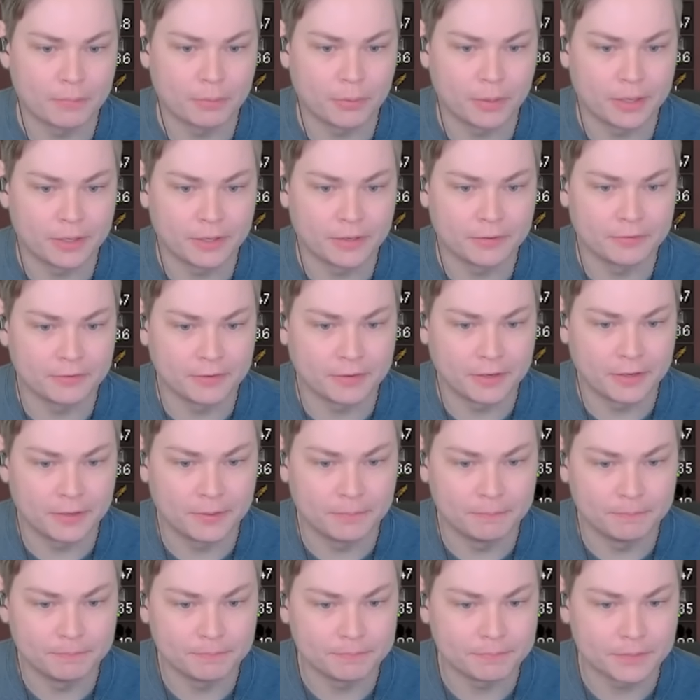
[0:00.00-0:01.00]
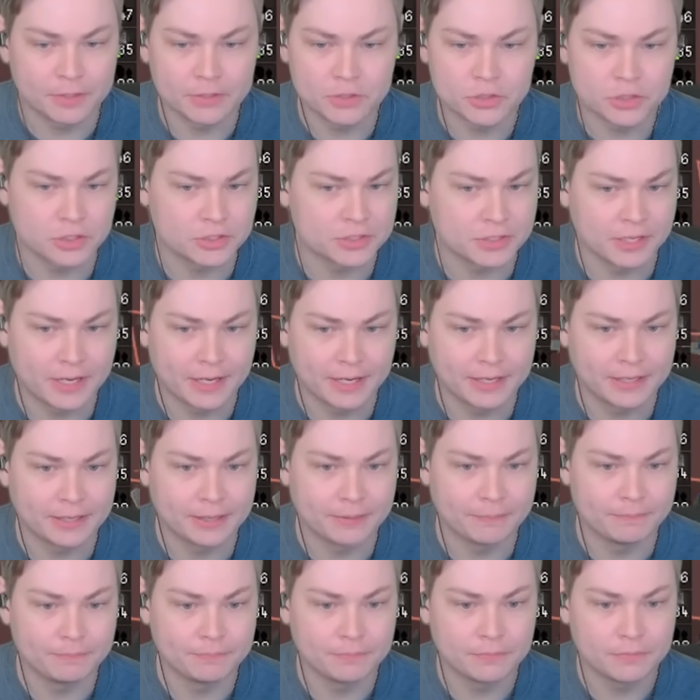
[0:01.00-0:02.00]
prayers here. It's just like
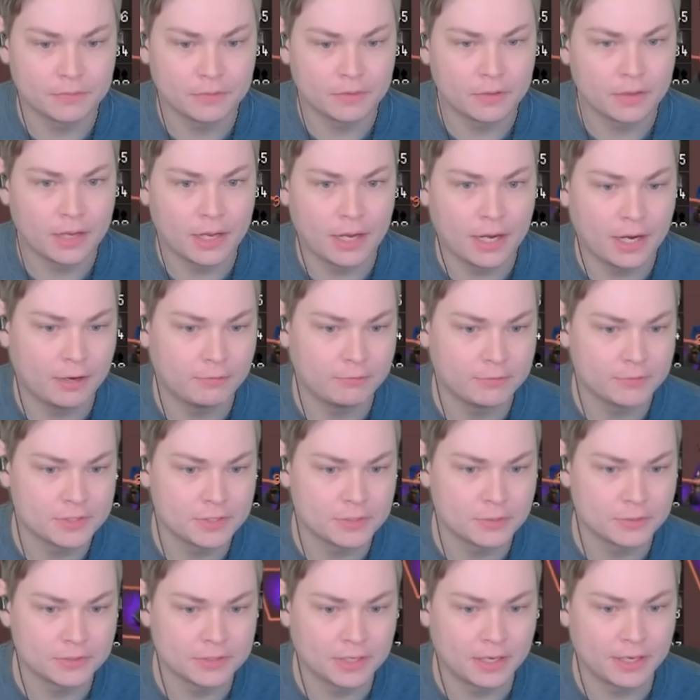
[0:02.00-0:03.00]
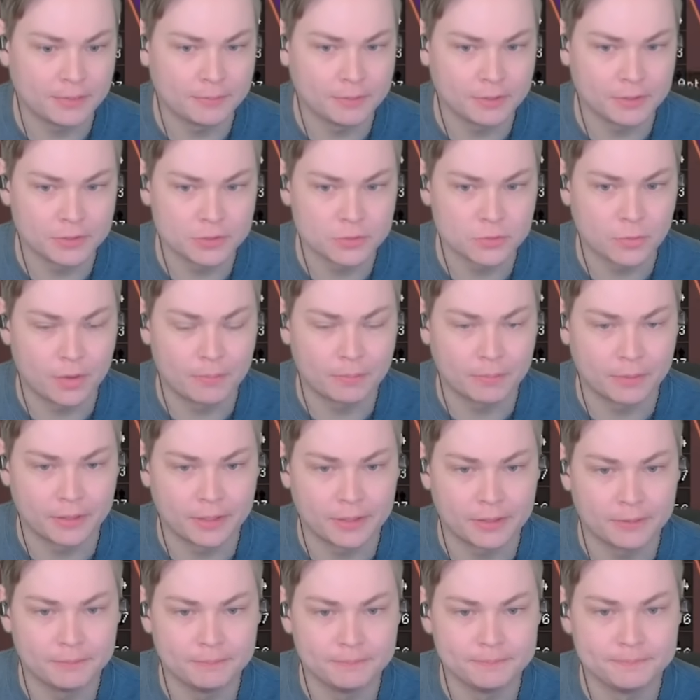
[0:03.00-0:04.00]
every single time you're going to swap
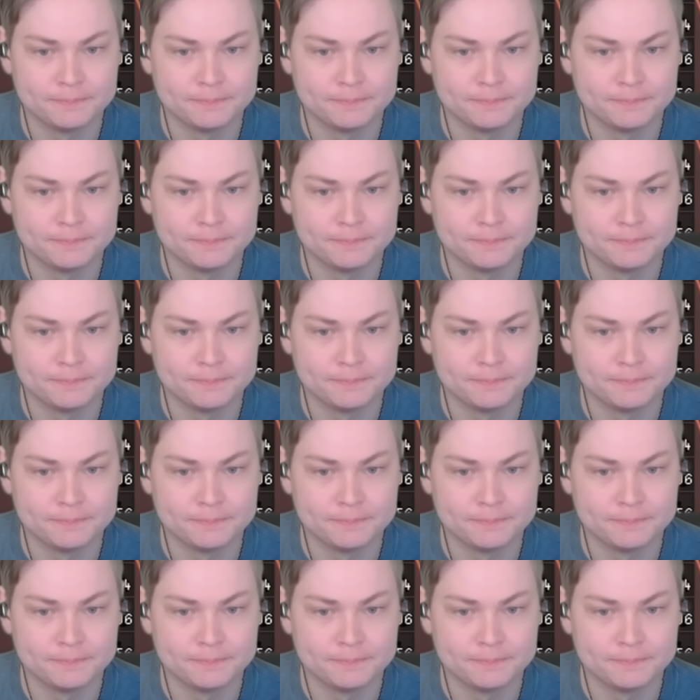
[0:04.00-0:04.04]
prayer.